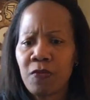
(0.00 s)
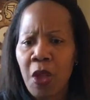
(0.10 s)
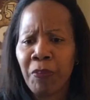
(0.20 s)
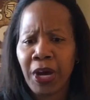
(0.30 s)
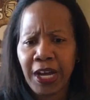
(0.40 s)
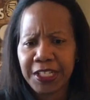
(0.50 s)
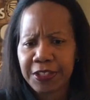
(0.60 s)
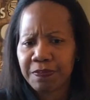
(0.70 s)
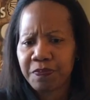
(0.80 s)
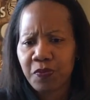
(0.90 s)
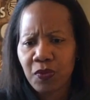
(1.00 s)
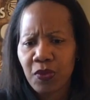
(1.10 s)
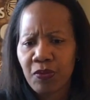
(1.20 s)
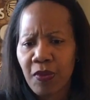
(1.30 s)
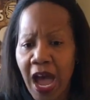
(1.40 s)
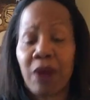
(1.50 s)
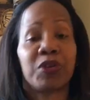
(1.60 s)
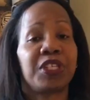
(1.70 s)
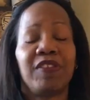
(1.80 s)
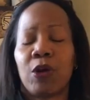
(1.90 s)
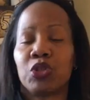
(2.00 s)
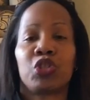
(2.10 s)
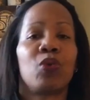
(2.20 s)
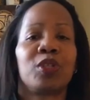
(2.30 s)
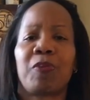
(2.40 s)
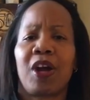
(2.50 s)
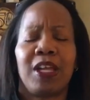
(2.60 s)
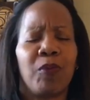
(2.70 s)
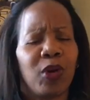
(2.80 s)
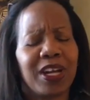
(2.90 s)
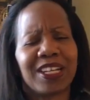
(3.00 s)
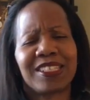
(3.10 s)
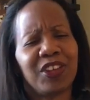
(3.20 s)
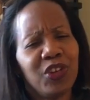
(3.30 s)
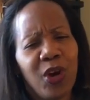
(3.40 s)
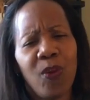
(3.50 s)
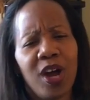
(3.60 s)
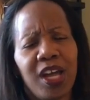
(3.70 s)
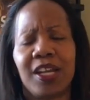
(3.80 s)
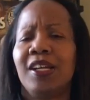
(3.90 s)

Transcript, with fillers: But I received, I was so inspired that morning, and I said, you know what?